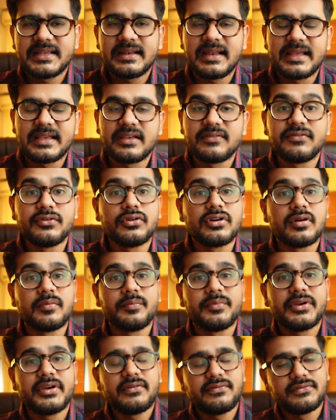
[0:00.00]
Like, if you
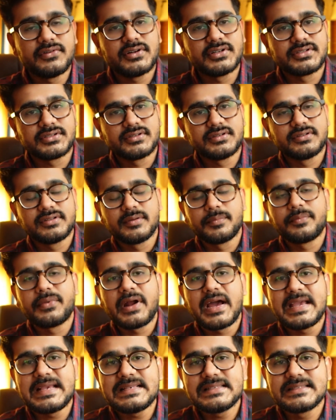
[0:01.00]
compare first the
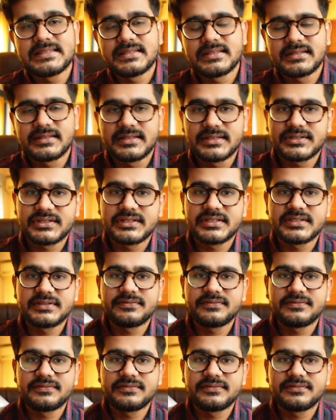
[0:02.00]
price, this is